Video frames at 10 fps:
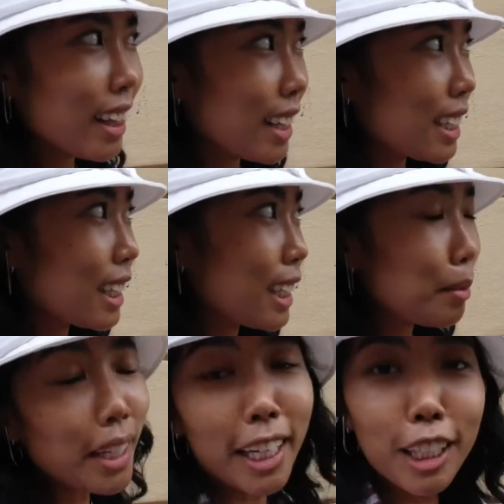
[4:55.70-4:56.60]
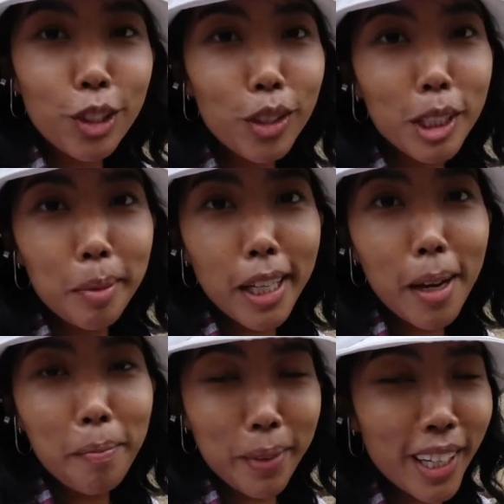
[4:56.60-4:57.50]
This seems like it's going to be
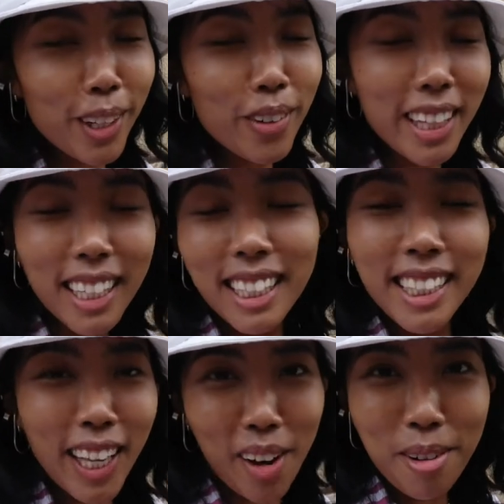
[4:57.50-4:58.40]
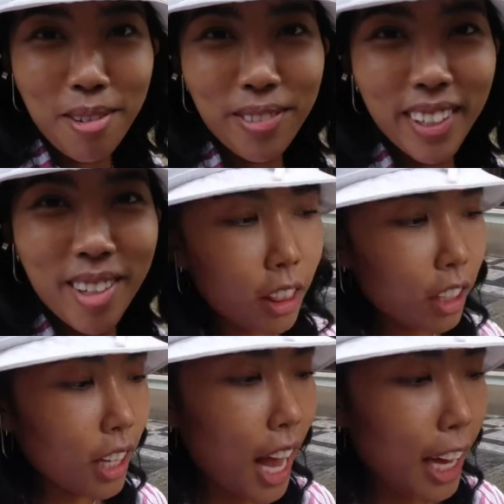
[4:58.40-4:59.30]
a meal within itself.
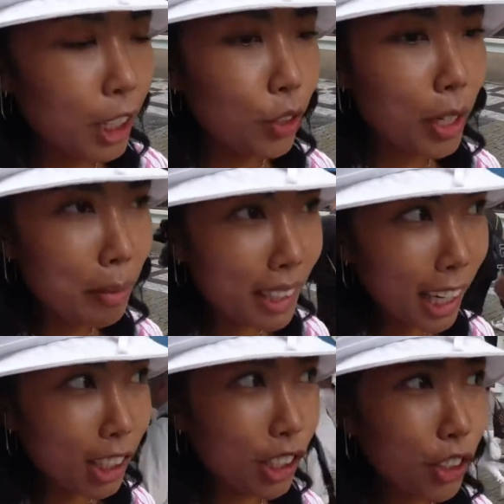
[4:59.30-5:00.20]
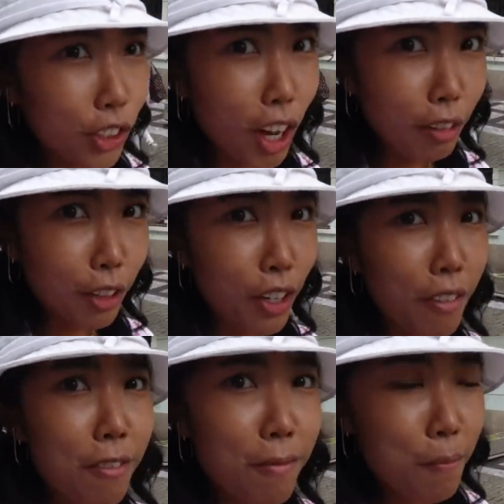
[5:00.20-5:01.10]
The ice cream is actually soft serve.